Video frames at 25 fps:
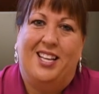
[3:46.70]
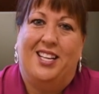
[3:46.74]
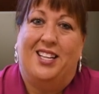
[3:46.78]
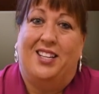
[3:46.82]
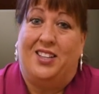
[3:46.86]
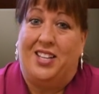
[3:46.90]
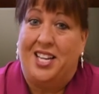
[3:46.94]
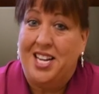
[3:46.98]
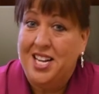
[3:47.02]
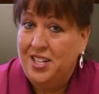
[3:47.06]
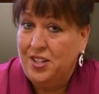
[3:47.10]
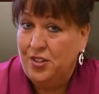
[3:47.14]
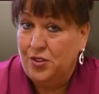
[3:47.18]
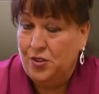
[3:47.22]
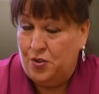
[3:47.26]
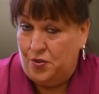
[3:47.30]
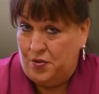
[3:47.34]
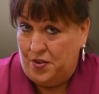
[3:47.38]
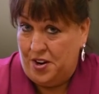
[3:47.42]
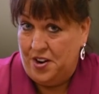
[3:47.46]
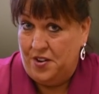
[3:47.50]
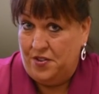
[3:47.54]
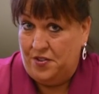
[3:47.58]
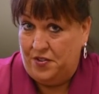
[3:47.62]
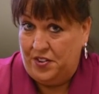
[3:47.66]

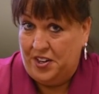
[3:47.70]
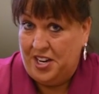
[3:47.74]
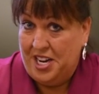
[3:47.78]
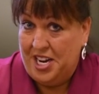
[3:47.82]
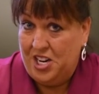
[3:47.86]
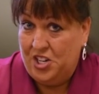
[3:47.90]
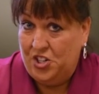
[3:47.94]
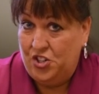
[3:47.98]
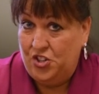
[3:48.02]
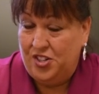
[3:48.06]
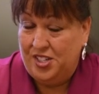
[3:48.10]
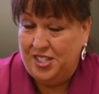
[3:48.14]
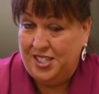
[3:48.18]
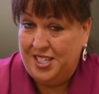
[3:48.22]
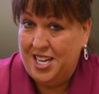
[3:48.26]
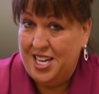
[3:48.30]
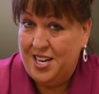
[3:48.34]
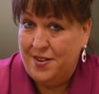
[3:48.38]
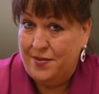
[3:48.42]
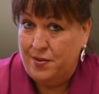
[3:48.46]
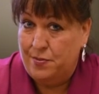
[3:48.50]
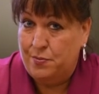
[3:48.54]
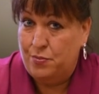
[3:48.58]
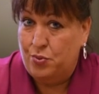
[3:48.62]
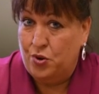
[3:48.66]
Landlord verification, it's
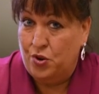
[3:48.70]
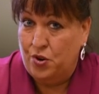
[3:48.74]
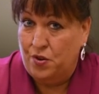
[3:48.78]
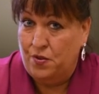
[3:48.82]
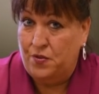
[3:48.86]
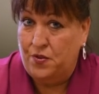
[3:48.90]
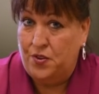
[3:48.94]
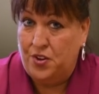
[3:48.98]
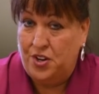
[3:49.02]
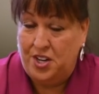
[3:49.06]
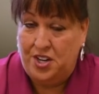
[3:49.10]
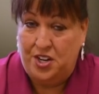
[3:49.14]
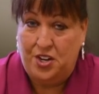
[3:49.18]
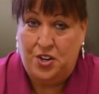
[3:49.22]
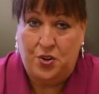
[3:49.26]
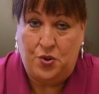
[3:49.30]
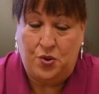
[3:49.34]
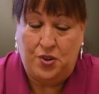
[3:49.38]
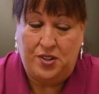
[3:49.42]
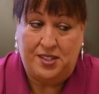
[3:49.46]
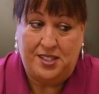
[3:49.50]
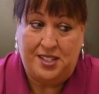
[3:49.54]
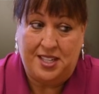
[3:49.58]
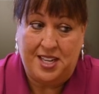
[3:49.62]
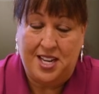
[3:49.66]
kind of important for you to
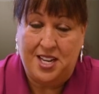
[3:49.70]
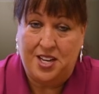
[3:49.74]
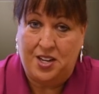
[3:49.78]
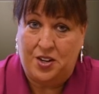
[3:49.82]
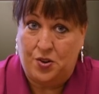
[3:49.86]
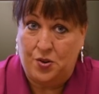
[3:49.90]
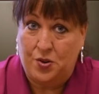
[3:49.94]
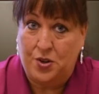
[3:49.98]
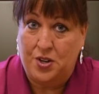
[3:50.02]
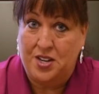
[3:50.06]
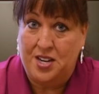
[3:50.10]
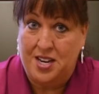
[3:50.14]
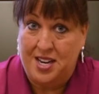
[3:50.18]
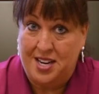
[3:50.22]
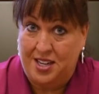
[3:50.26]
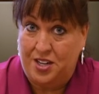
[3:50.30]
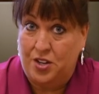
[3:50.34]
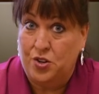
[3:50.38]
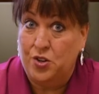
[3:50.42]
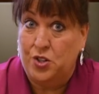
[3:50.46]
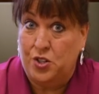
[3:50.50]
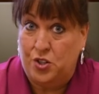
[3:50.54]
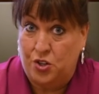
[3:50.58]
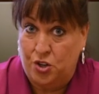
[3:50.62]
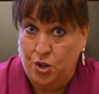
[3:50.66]
know to stay on
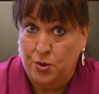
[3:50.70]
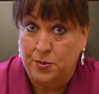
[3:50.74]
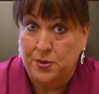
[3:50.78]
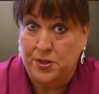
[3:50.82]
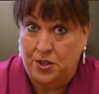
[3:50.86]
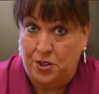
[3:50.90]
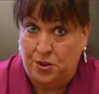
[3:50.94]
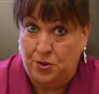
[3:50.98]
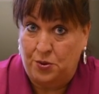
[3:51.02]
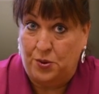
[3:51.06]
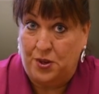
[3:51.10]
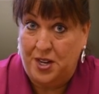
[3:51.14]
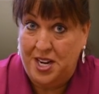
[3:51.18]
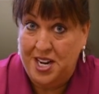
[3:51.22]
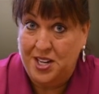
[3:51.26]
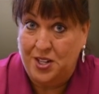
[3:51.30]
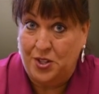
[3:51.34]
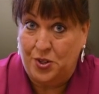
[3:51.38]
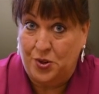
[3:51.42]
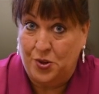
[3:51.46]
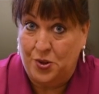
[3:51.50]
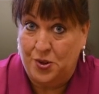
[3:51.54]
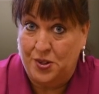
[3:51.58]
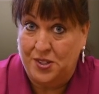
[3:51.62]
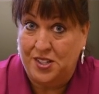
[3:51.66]
good terms with your
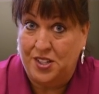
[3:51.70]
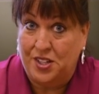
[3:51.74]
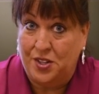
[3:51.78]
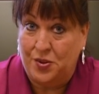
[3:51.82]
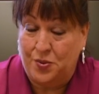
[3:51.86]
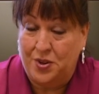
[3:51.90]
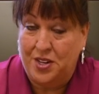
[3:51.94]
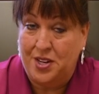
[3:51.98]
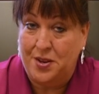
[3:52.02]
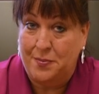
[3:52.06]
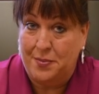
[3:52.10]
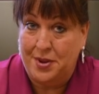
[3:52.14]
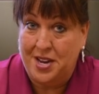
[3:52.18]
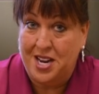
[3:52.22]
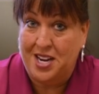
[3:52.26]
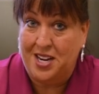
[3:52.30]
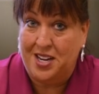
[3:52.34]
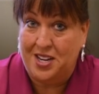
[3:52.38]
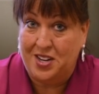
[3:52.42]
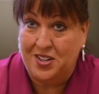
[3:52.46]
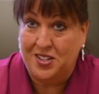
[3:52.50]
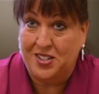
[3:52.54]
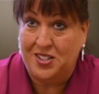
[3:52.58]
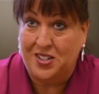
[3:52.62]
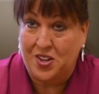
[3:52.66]
landlord so that when the
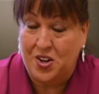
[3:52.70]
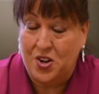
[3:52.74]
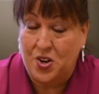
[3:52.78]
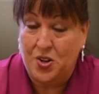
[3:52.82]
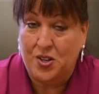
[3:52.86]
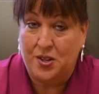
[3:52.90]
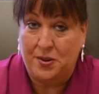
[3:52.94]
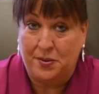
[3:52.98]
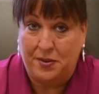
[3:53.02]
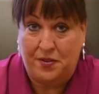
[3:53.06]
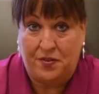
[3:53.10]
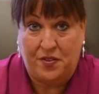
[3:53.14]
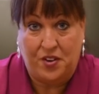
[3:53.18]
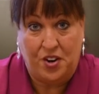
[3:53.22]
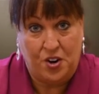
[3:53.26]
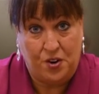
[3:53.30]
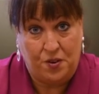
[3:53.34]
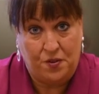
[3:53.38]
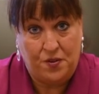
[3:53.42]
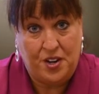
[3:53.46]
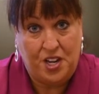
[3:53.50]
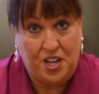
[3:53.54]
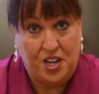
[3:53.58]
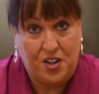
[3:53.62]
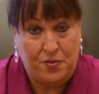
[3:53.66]
bank does call them to
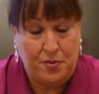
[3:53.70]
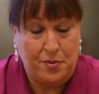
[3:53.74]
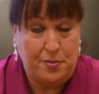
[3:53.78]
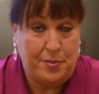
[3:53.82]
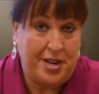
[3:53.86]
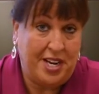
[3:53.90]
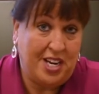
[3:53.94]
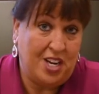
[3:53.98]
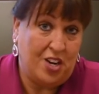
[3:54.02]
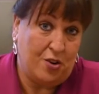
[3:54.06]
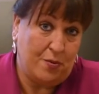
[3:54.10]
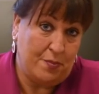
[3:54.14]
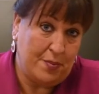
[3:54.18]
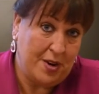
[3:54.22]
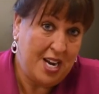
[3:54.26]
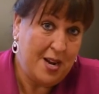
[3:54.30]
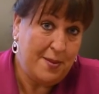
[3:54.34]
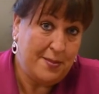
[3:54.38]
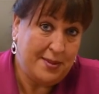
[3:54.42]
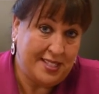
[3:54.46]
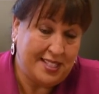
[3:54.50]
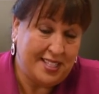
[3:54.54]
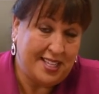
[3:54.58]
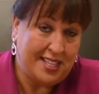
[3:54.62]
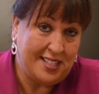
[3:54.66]
verify you've been making your
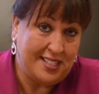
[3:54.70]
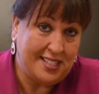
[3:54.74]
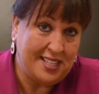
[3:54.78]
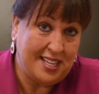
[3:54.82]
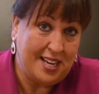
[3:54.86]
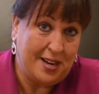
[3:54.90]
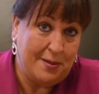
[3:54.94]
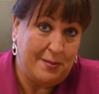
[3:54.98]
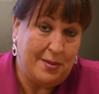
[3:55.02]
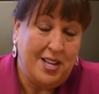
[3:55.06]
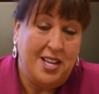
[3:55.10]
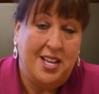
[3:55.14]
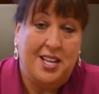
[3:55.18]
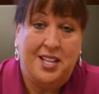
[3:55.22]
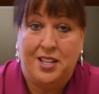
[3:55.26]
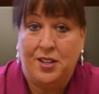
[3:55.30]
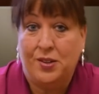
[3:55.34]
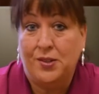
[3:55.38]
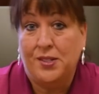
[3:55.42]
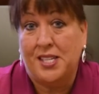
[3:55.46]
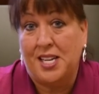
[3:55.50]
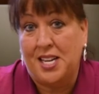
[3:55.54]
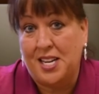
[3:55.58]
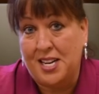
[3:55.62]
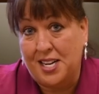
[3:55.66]
payments on time,
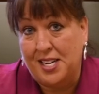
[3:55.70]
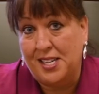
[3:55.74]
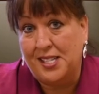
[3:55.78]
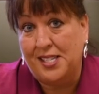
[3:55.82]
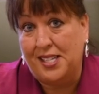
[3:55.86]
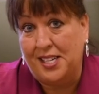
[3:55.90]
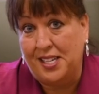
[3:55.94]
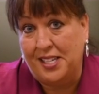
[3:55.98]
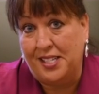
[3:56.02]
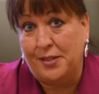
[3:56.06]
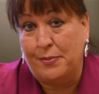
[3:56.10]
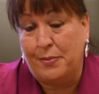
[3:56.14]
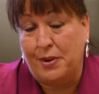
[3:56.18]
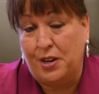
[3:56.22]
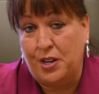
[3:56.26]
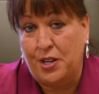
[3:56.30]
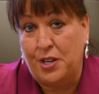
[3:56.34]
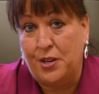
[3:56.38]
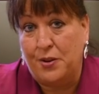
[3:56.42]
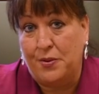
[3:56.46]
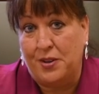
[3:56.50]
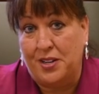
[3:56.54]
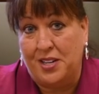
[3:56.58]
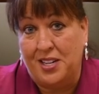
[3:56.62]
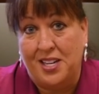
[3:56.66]
they'll say nice things about
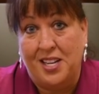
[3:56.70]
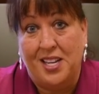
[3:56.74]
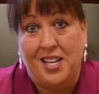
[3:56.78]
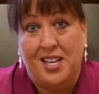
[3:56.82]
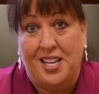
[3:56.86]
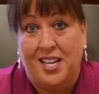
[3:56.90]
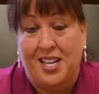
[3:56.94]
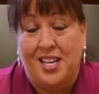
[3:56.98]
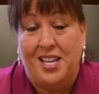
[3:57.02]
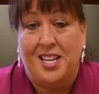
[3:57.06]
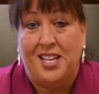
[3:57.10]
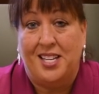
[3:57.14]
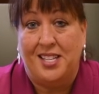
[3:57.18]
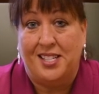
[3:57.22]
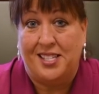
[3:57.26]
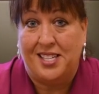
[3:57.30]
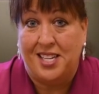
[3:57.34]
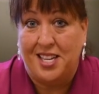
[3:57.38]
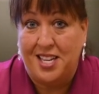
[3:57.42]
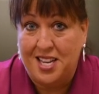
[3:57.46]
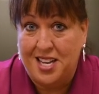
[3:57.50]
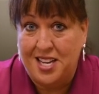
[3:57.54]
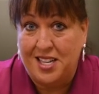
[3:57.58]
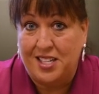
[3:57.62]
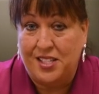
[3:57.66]
you and
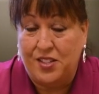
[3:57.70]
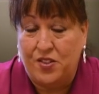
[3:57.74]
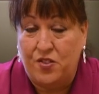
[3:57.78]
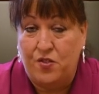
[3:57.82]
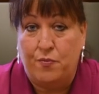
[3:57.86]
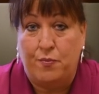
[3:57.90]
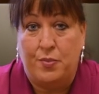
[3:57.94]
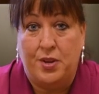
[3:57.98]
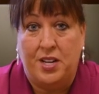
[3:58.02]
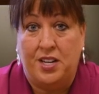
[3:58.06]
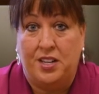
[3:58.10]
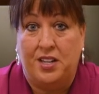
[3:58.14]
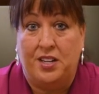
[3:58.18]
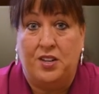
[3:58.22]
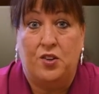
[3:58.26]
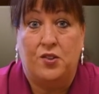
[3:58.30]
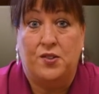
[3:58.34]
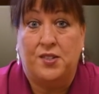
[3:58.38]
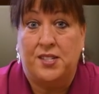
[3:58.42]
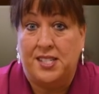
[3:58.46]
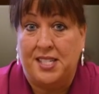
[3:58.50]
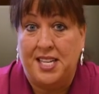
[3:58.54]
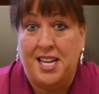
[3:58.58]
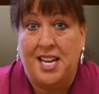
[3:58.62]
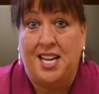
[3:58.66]
say, yes, you've been in
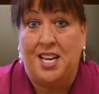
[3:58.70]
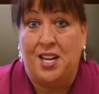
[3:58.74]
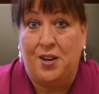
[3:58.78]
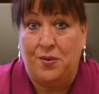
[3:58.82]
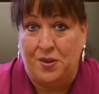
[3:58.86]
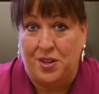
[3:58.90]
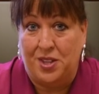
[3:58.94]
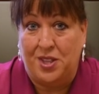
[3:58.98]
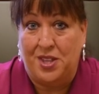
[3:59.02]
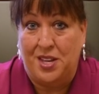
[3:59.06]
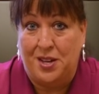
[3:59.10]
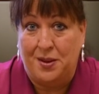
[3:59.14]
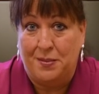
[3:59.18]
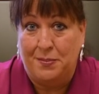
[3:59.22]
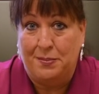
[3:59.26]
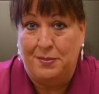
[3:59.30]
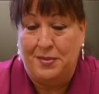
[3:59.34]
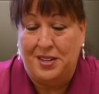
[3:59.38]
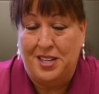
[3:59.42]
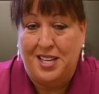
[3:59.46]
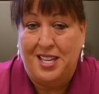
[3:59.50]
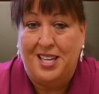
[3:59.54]
good standing with them.